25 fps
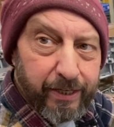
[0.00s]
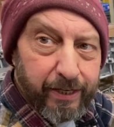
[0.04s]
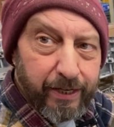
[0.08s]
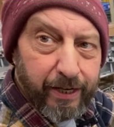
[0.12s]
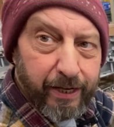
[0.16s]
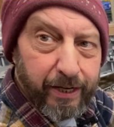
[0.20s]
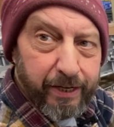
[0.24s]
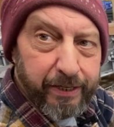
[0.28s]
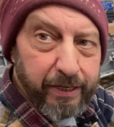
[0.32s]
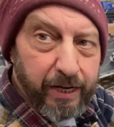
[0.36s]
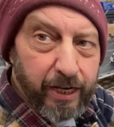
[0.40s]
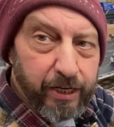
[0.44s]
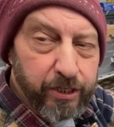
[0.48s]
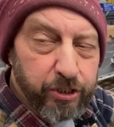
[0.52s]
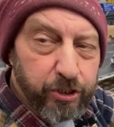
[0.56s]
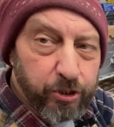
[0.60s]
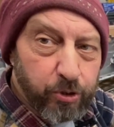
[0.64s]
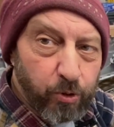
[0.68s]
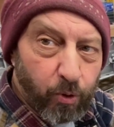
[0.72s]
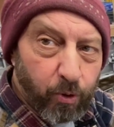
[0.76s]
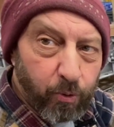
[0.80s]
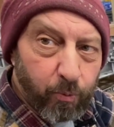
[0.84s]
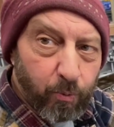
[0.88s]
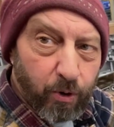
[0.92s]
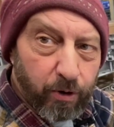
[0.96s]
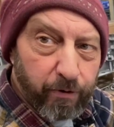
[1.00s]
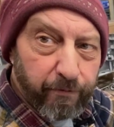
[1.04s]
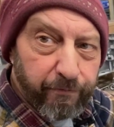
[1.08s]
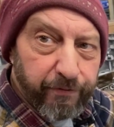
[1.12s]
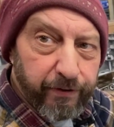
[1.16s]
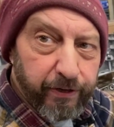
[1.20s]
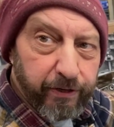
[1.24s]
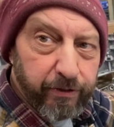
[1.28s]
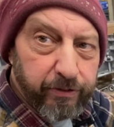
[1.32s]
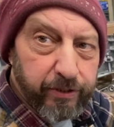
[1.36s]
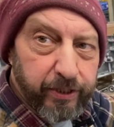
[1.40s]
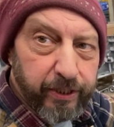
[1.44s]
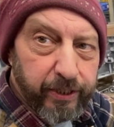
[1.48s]
Nice short one for
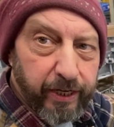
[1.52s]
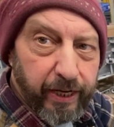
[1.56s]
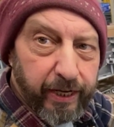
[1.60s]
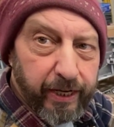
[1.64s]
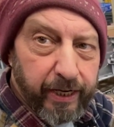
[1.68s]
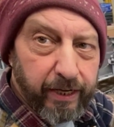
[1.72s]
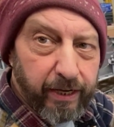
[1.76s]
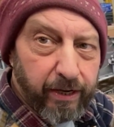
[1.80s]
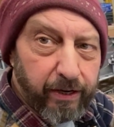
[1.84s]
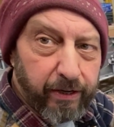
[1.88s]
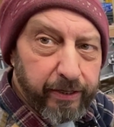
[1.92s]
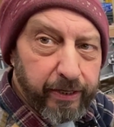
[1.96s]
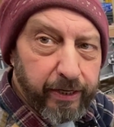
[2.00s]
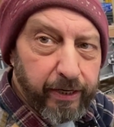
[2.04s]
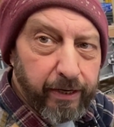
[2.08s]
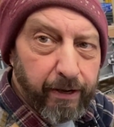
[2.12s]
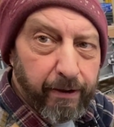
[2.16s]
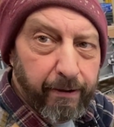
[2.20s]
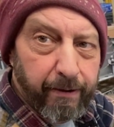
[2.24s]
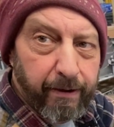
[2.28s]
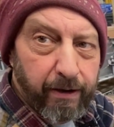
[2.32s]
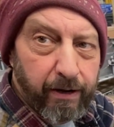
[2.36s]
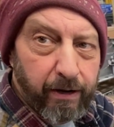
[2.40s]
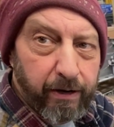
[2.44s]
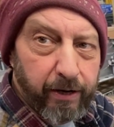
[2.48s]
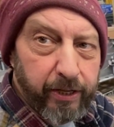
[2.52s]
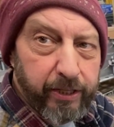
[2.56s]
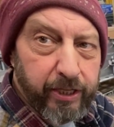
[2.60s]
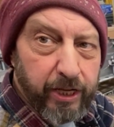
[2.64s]
you today on a